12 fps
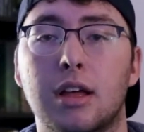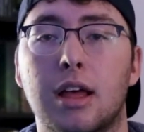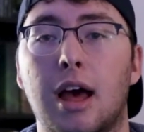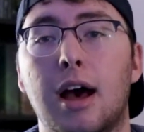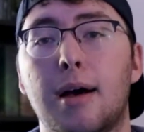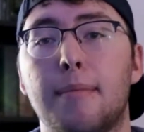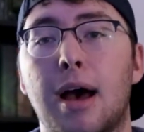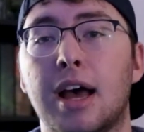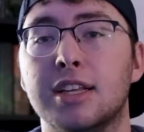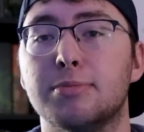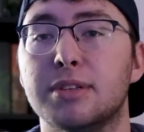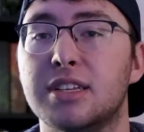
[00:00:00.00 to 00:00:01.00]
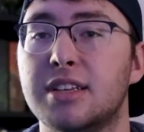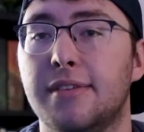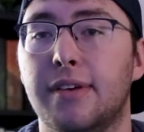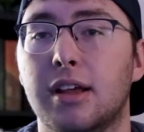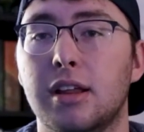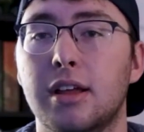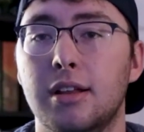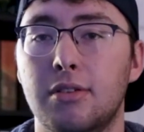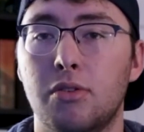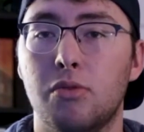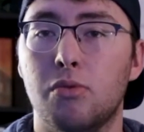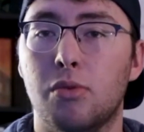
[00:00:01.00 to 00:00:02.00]
I specifically
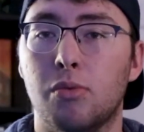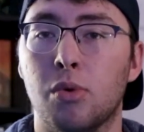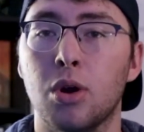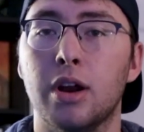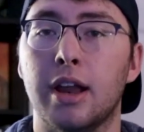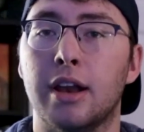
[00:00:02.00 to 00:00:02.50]
worked